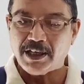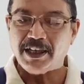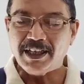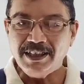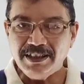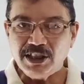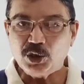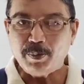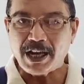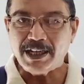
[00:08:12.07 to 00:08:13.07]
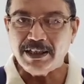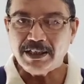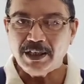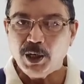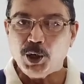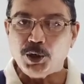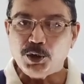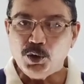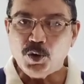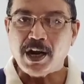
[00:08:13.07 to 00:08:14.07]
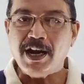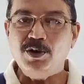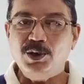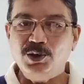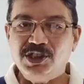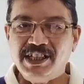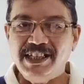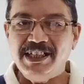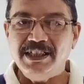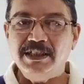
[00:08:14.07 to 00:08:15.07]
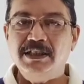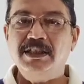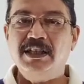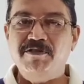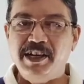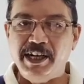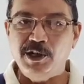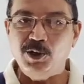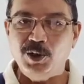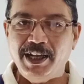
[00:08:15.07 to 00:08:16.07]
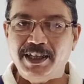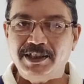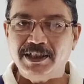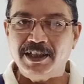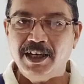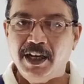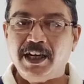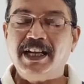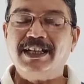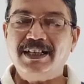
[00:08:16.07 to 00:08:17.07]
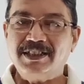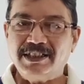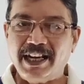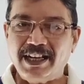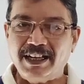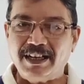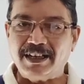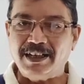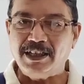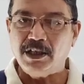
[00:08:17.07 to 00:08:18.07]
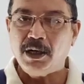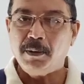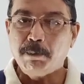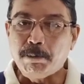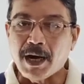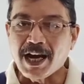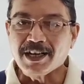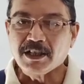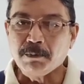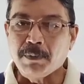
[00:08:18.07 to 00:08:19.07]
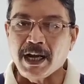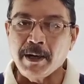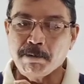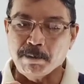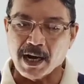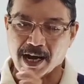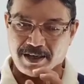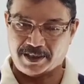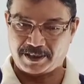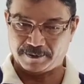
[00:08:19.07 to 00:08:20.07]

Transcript: In this manner, you have to see the video lecture in the second run, part by part.